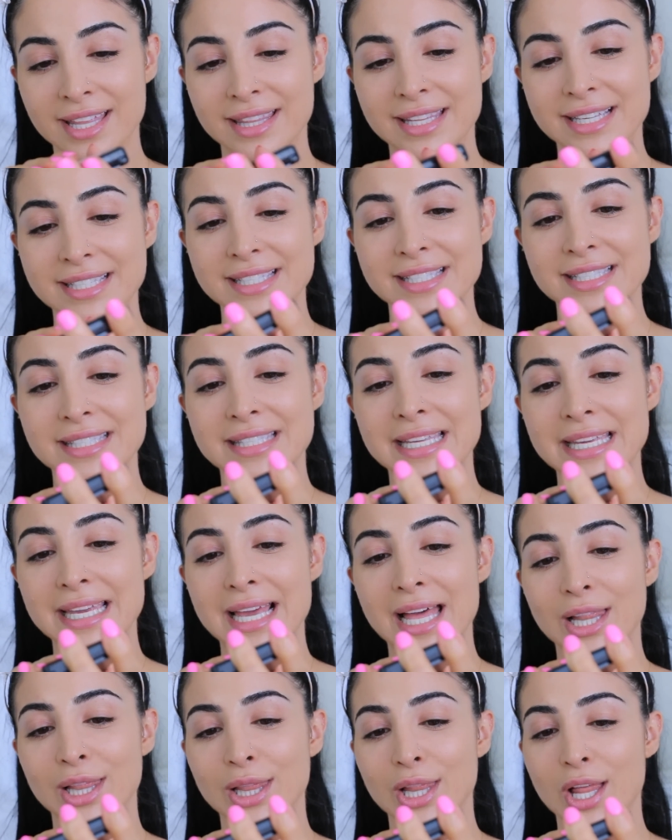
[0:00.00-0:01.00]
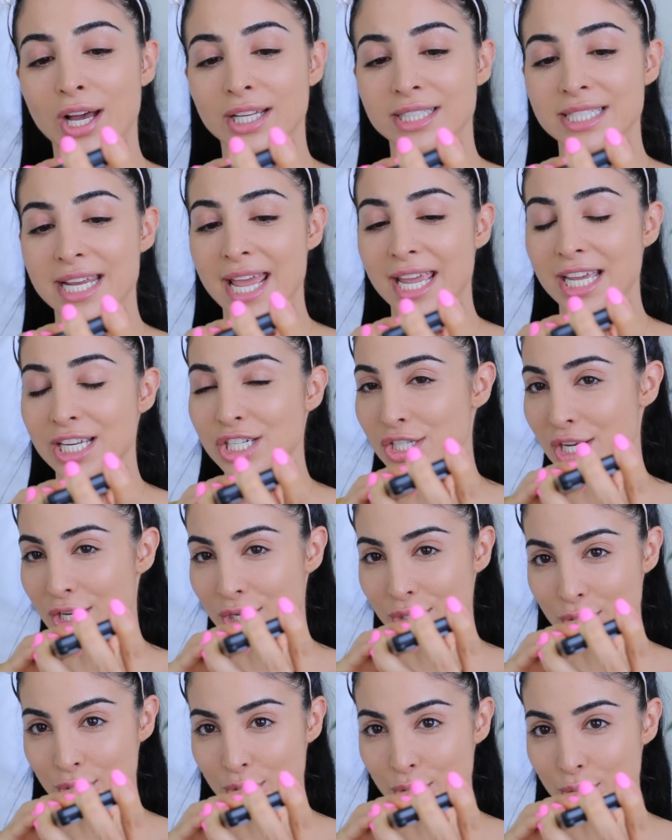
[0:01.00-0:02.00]
This is the Latte
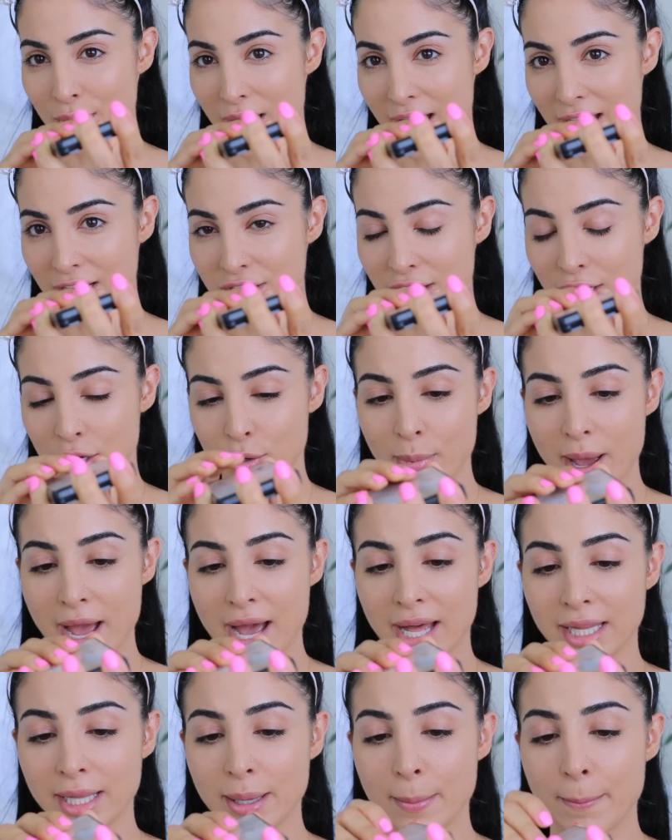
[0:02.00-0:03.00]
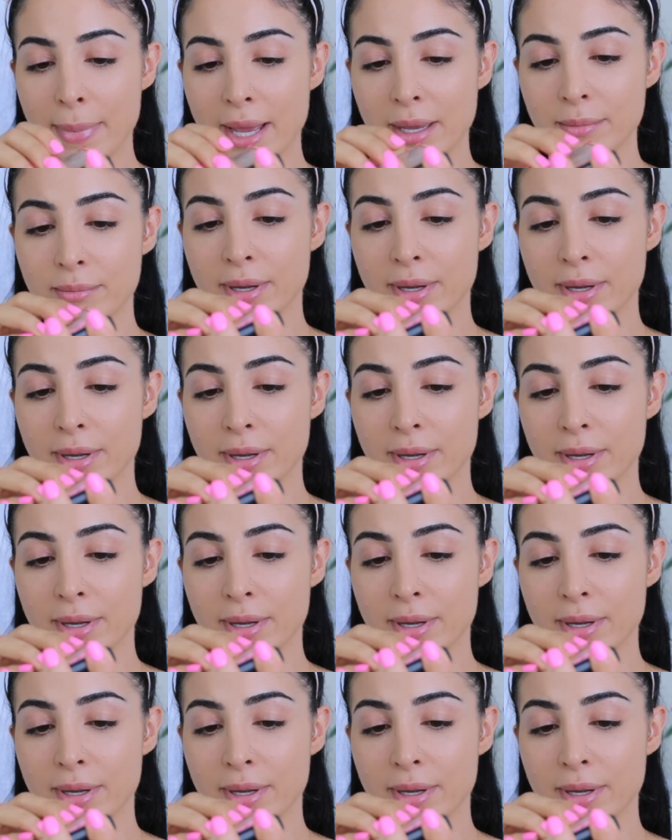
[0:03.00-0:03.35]
Gem Nude Eyeshadow Palette by